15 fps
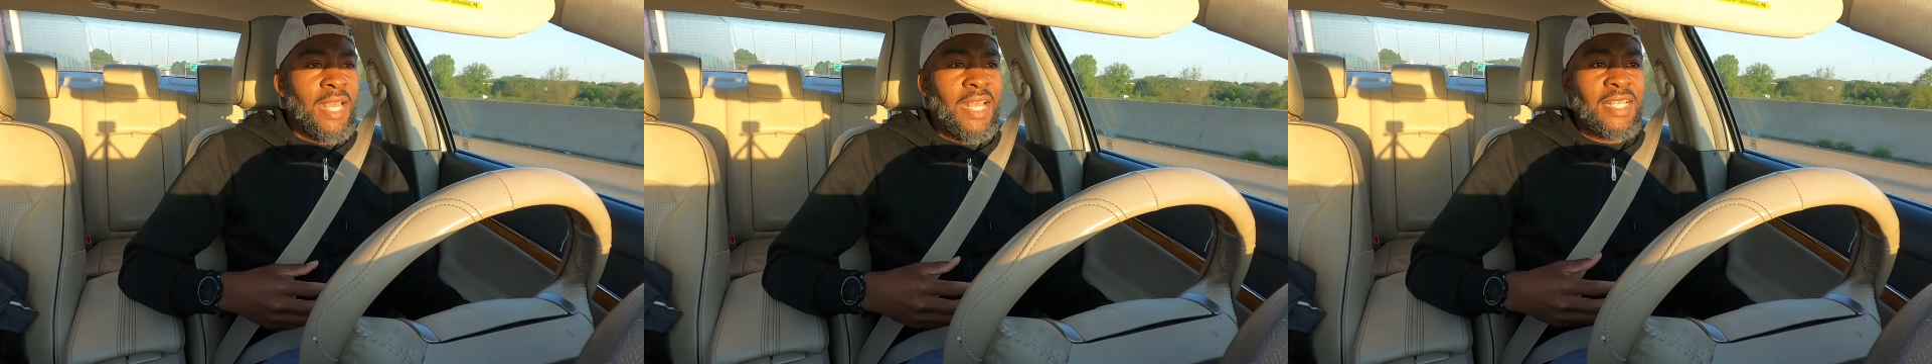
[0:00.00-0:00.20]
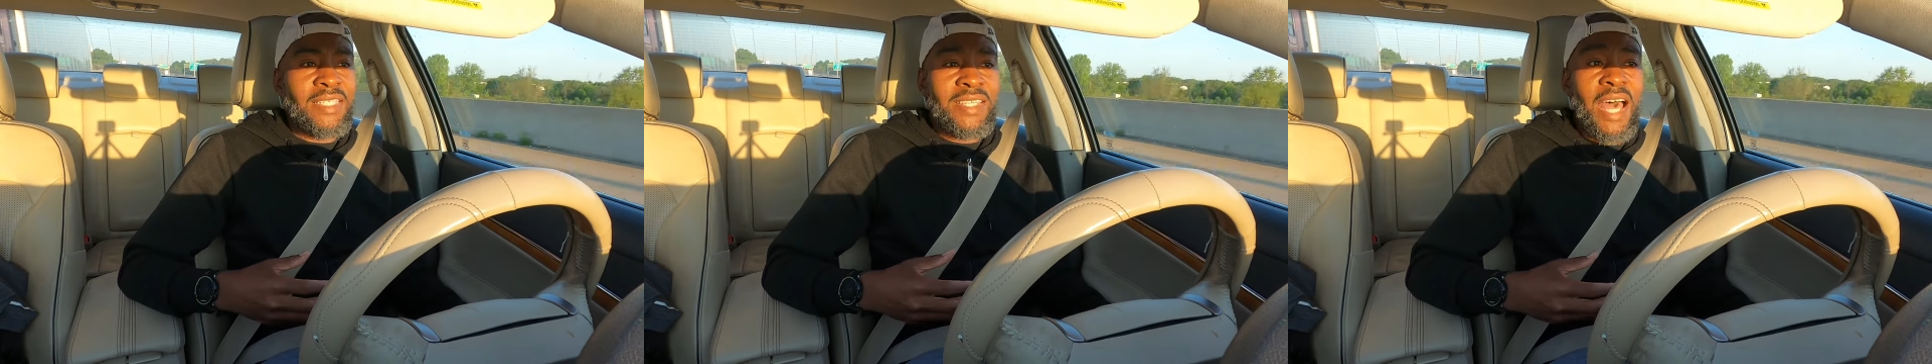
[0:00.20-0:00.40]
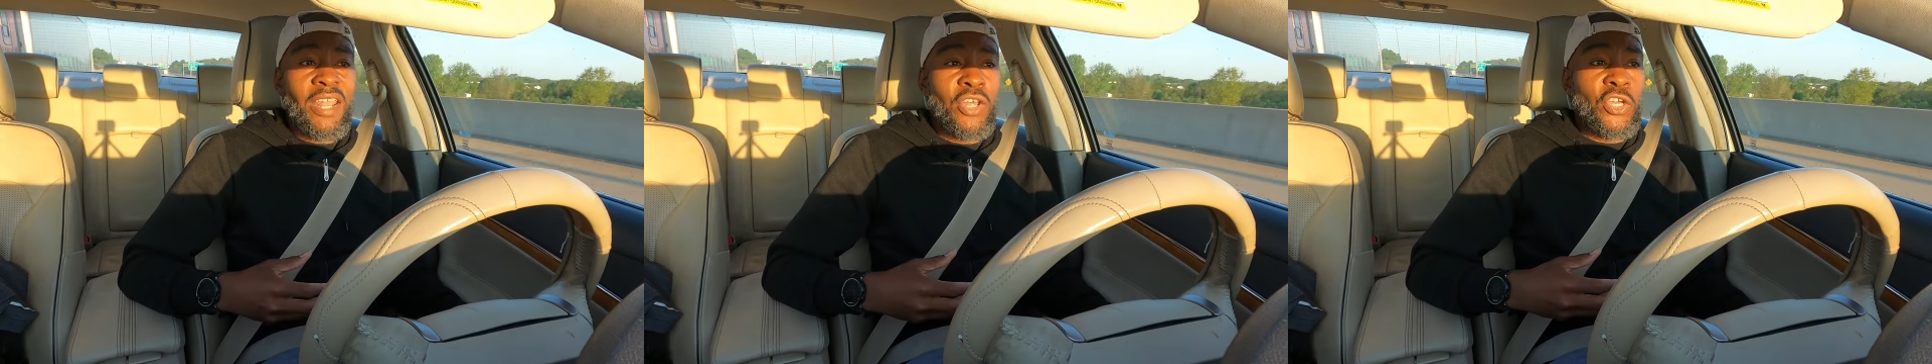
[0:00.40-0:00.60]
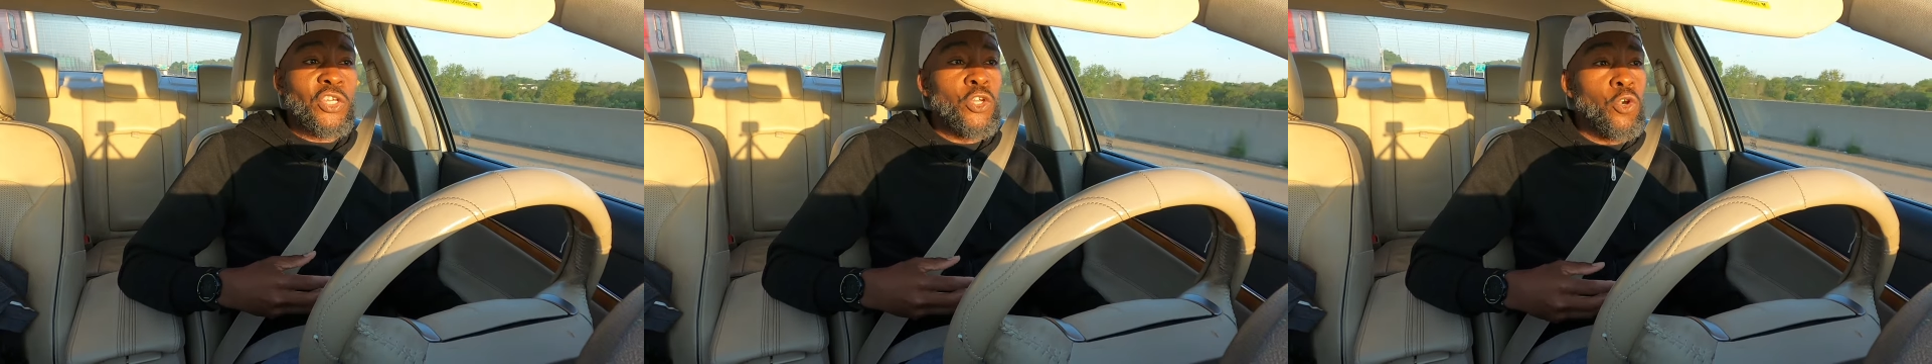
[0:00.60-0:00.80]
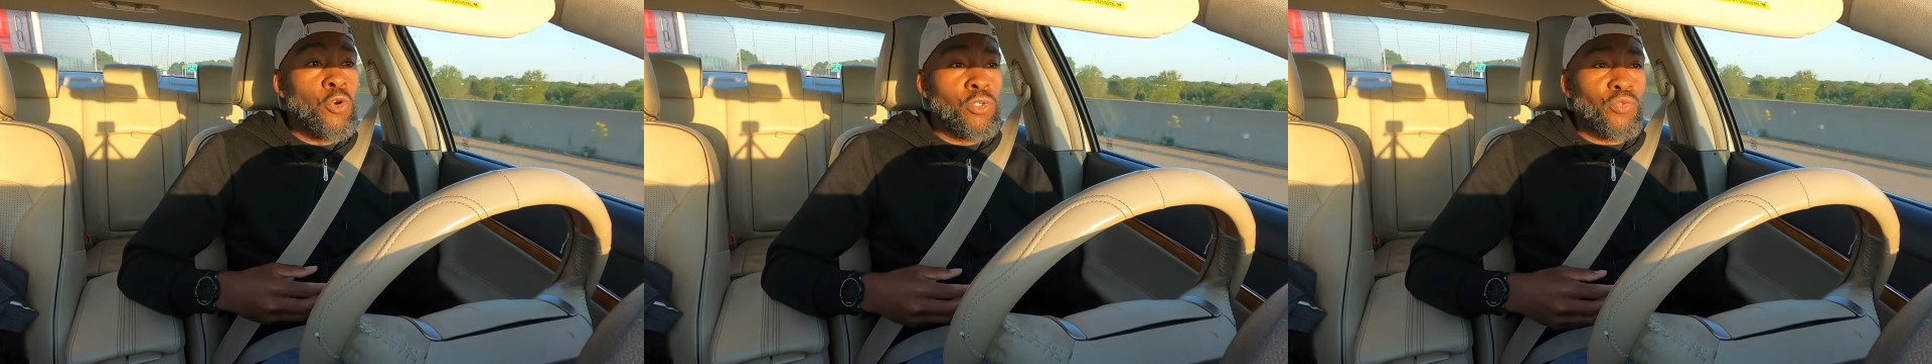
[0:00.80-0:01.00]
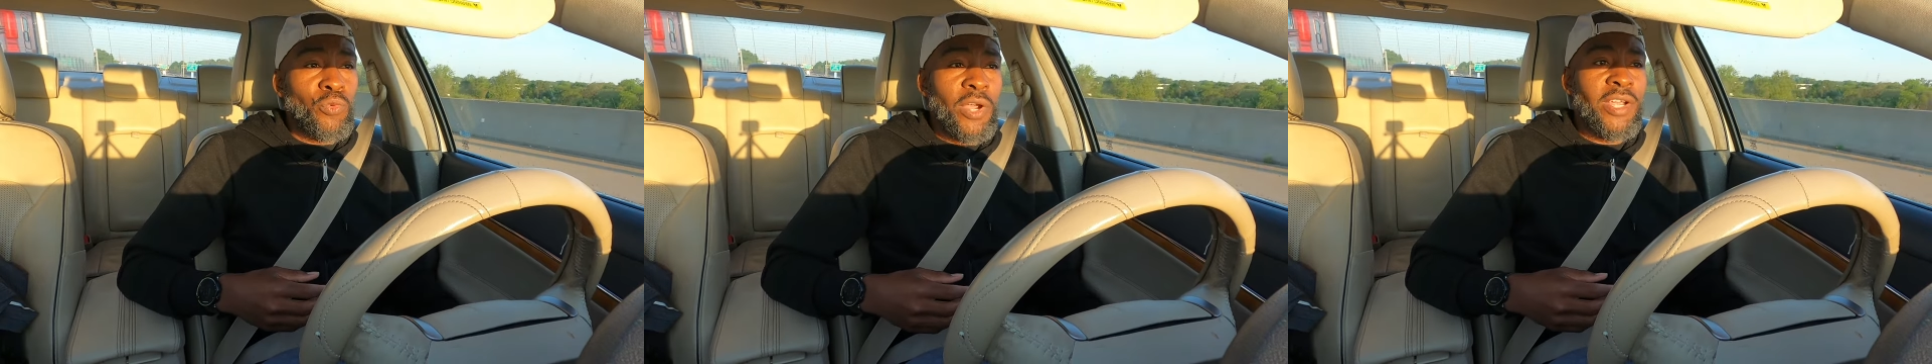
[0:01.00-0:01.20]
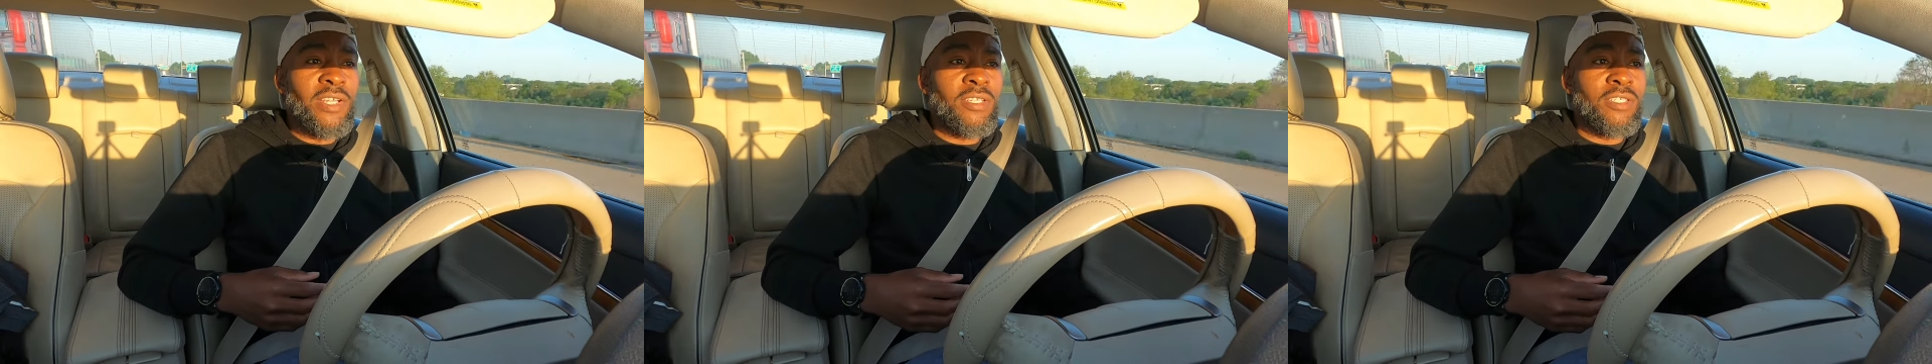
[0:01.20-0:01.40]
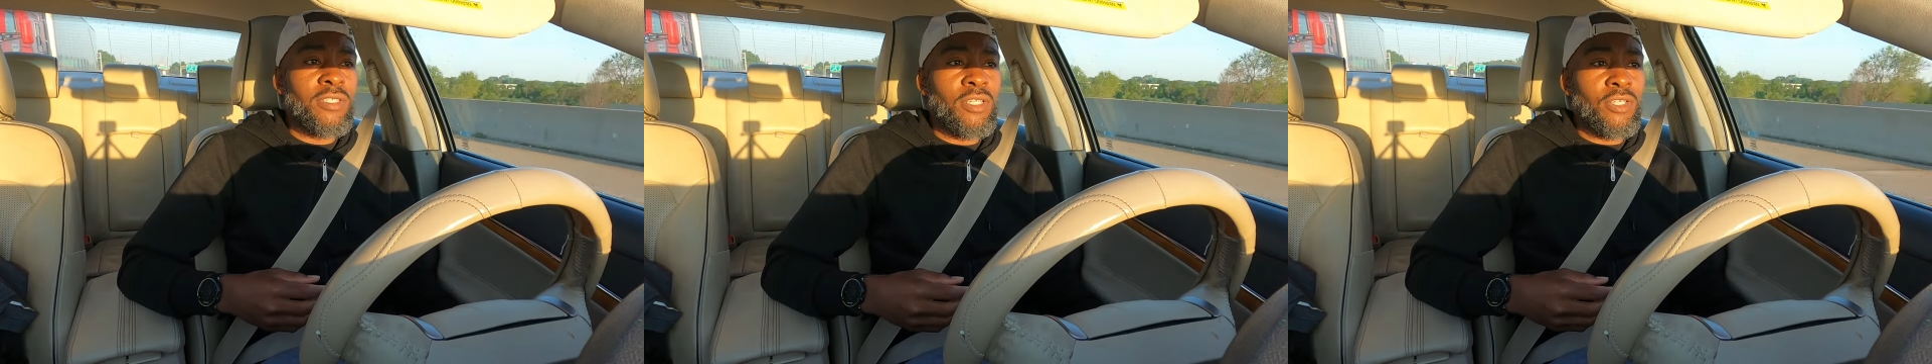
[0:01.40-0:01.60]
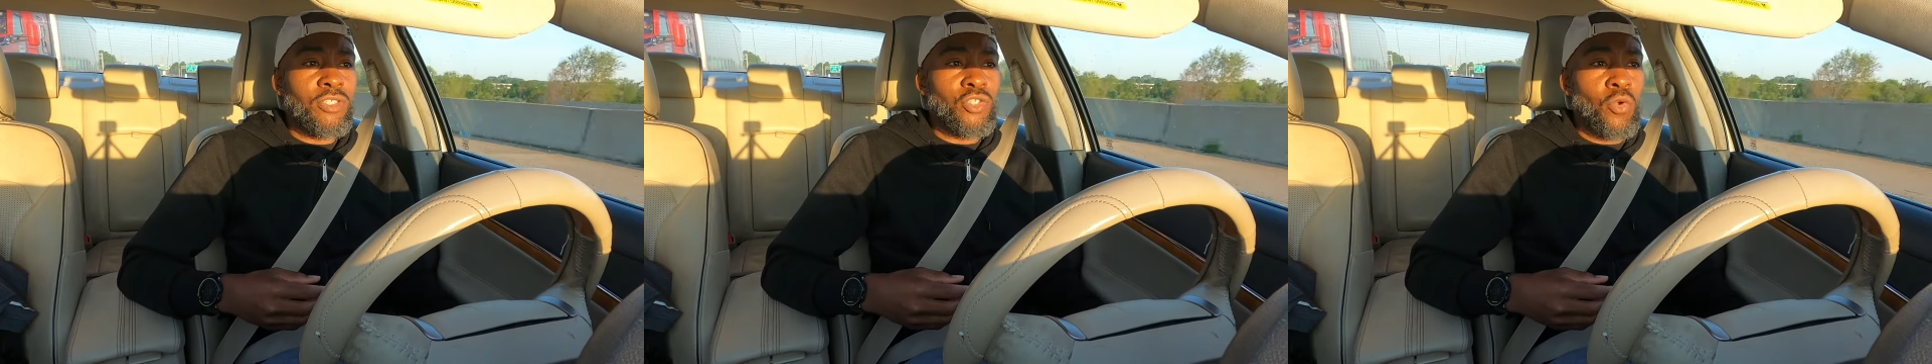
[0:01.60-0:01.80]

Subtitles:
It's not a huge race,